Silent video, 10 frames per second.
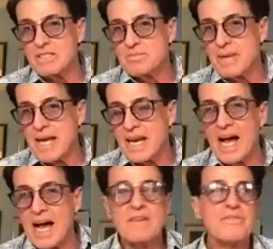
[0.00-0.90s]
in my
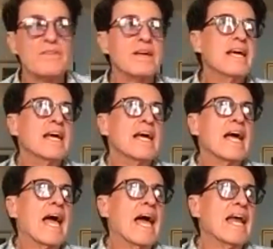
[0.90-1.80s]
life.
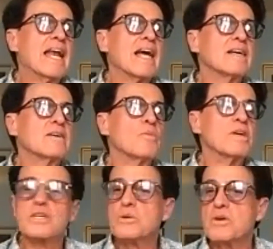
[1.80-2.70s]
And when
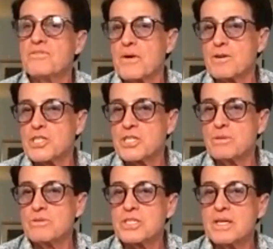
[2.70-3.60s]
you're doing photo
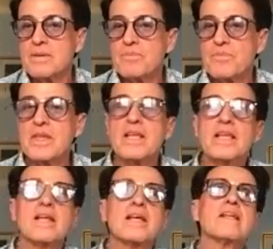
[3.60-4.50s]
shoots,
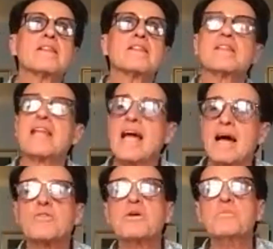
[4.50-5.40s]
they have
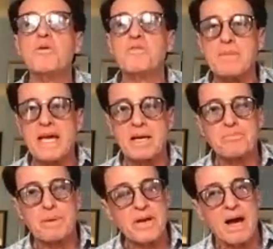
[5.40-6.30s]
to remove their makeup
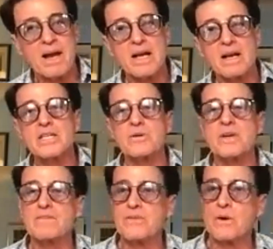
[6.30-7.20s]
periodically during
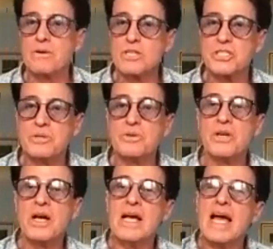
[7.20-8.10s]
the photo shoot,
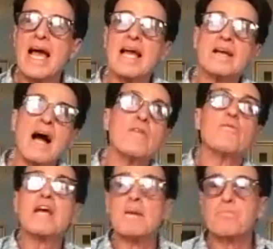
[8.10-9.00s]
and I'll
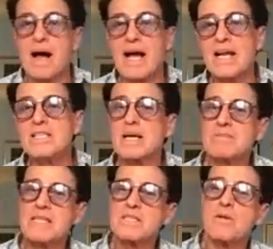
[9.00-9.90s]
reapply. And
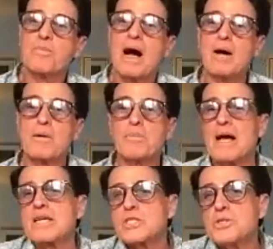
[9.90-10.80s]
sometimes I'll apply
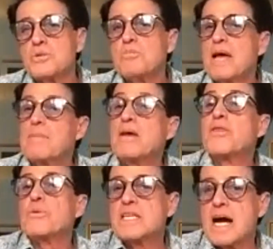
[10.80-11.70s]
it 2, maybe
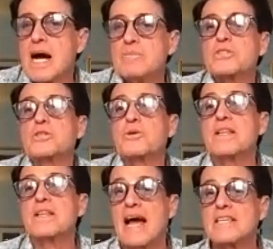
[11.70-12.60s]
3 times during
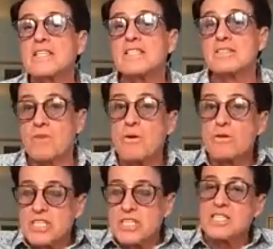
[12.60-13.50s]
that photo
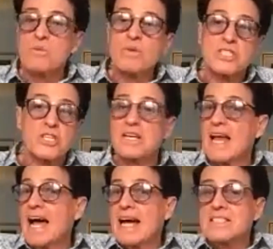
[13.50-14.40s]
session, which could
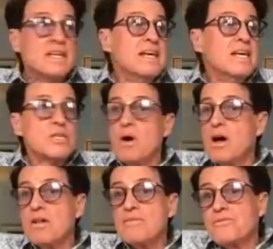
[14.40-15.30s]
last
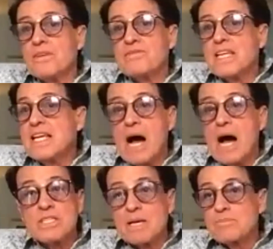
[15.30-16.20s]
12, 15
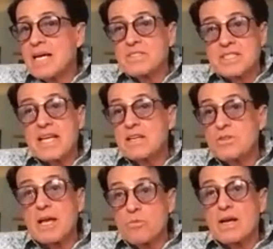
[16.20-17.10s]
hours sometimes.
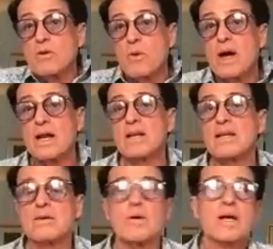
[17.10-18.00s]
They run quite a
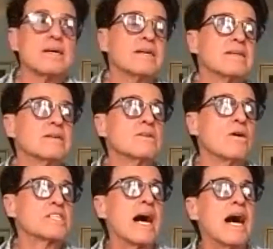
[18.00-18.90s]

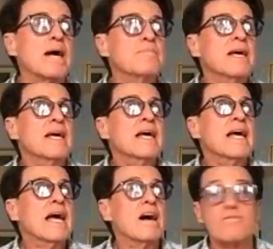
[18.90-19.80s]
long time
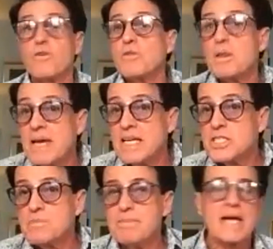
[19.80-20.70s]
for the major
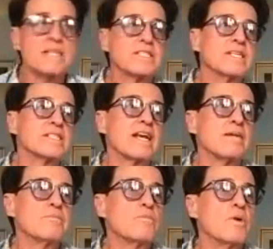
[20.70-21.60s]
magazines
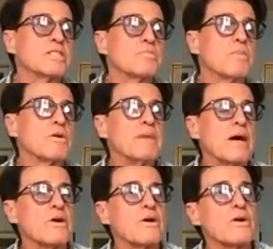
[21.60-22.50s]
that we spoke
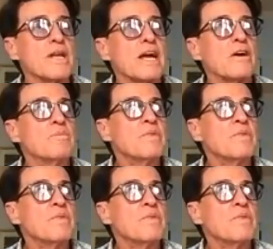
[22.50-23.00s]
about earlier.